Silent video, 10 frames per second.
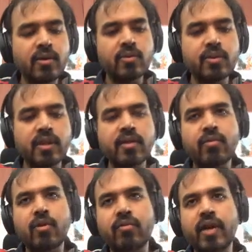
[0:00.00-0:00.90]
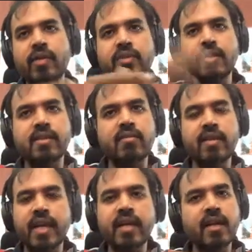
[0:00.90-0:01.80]
2, 3, 4, 5, 6, 7,
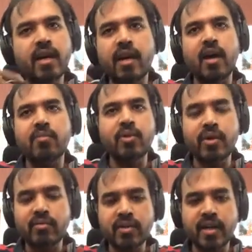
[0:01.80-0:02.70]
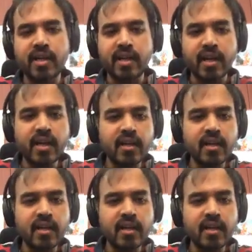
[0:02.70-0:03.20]
8 up to infinity, right?